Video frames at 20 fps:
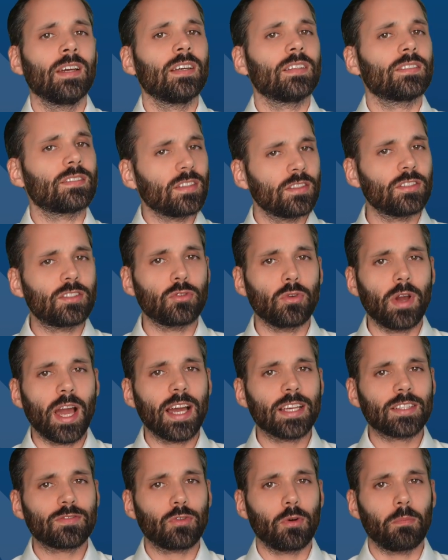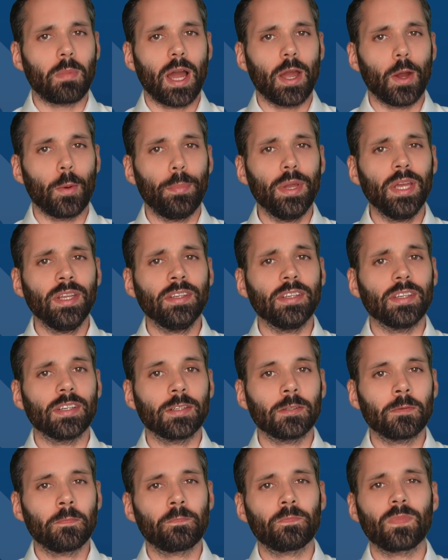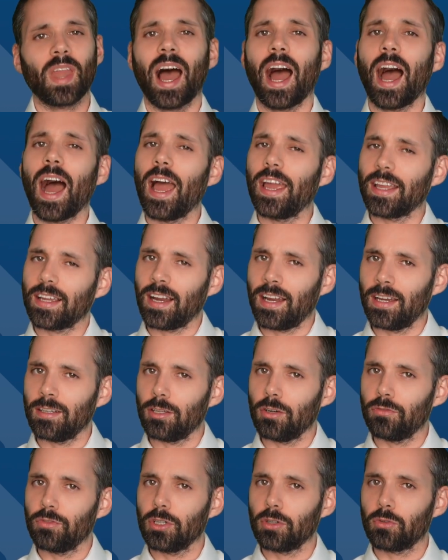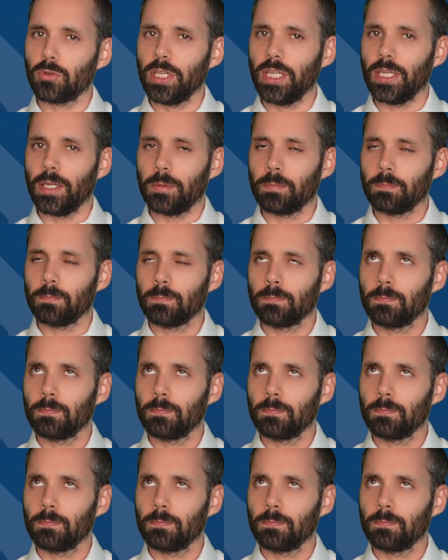Since you asked for my opinion, I kind of agree.